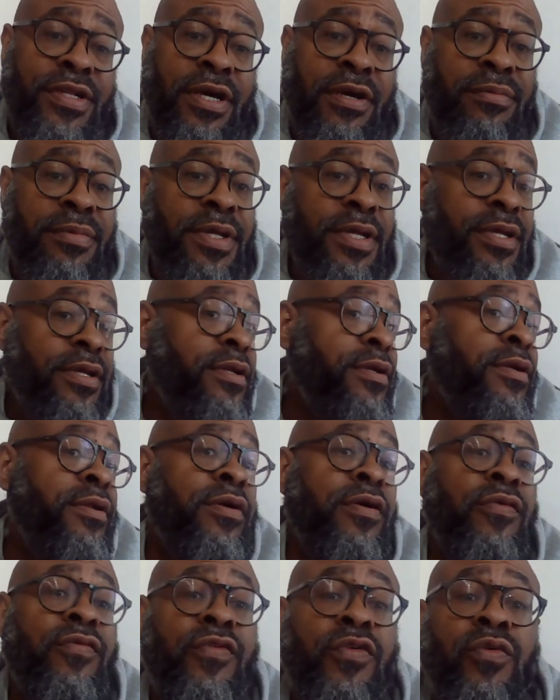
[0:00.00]
I mean, you
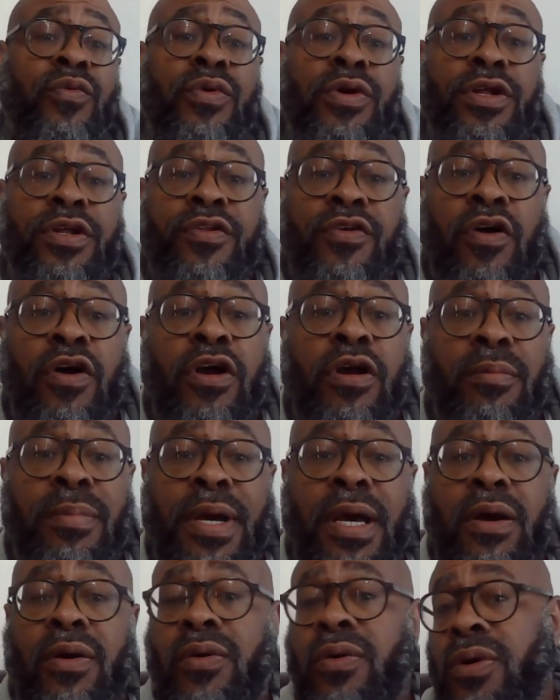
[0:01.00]
know, if you want to talk
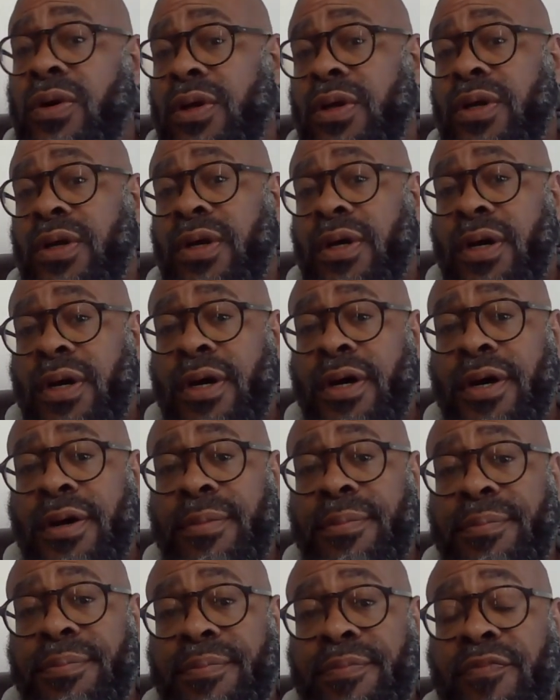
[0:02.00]
about
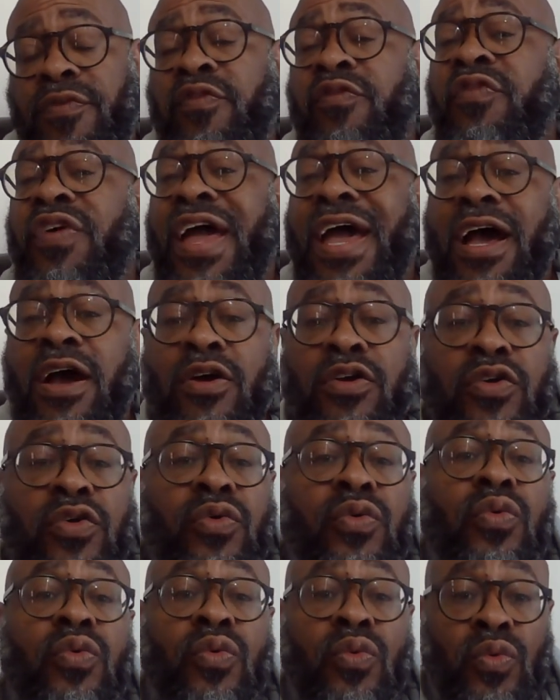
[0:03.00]
um,
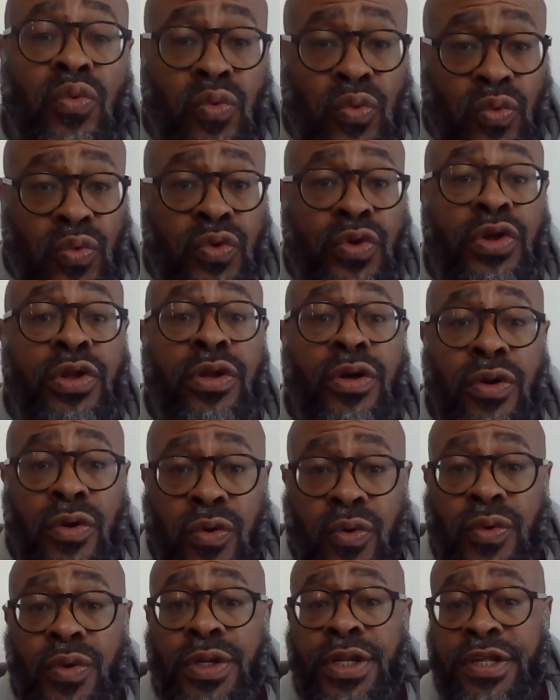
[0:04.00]
value you
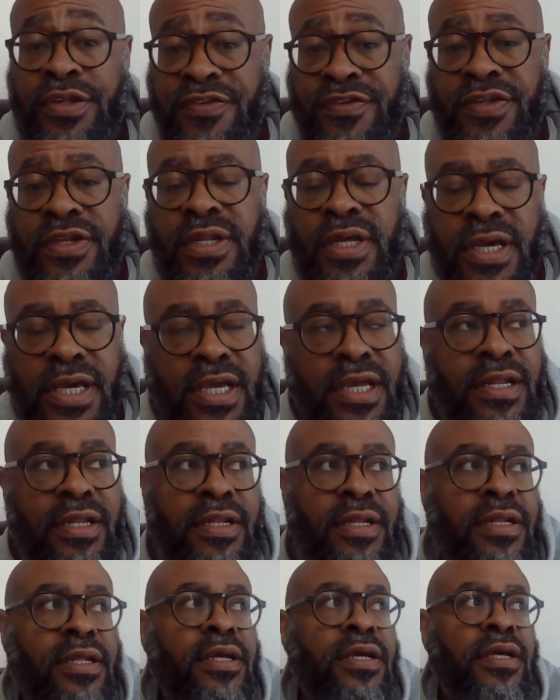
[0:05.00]
know, this and that.
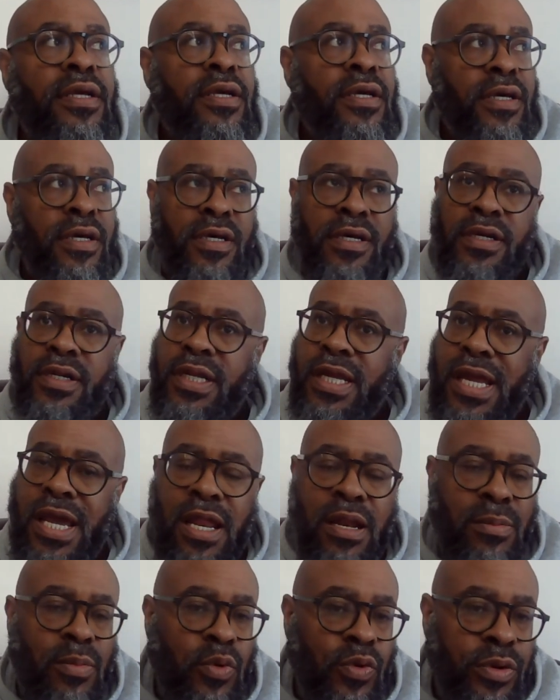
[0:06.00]
Uh, they got
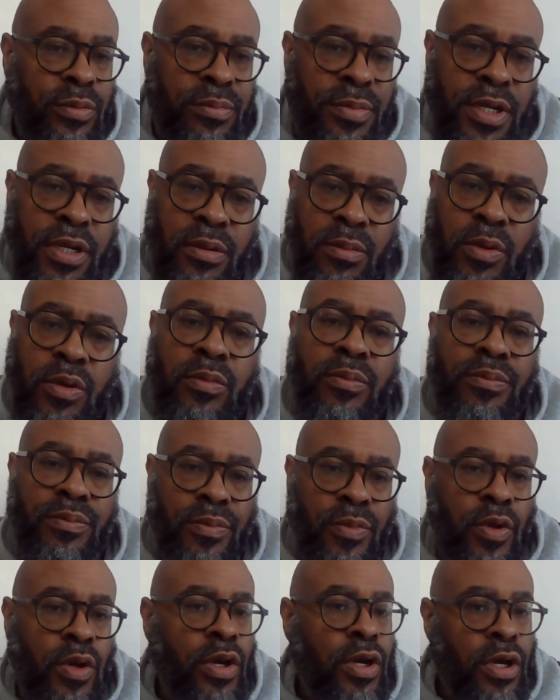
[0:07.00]
him on the minimum,
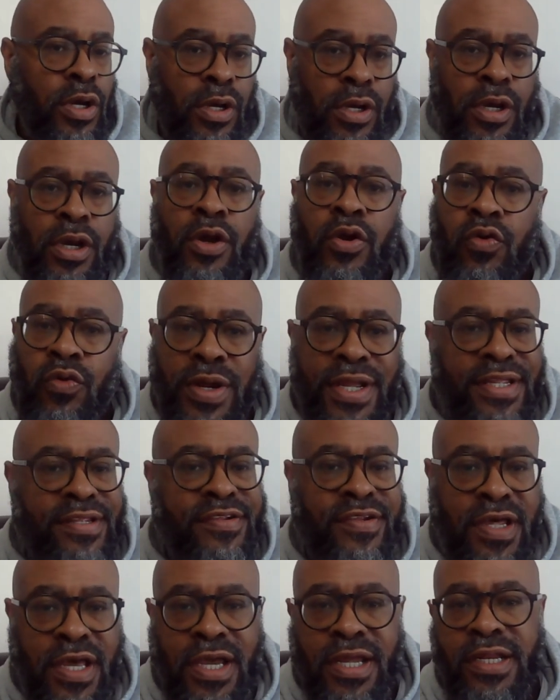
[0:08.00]
a great
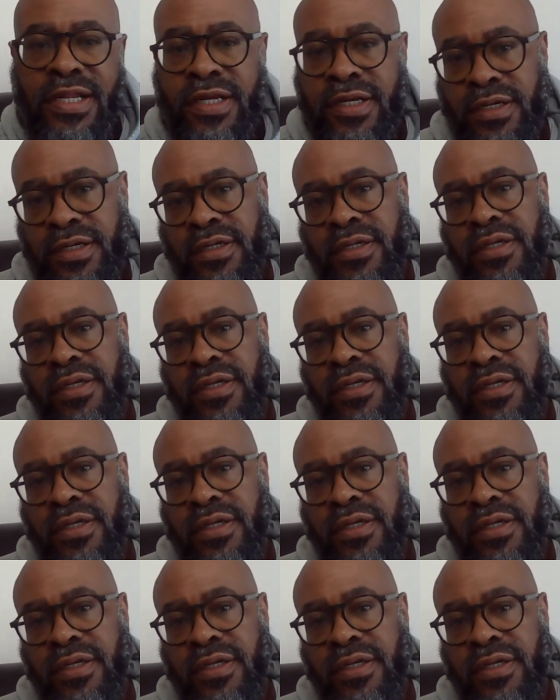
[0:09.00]
signing.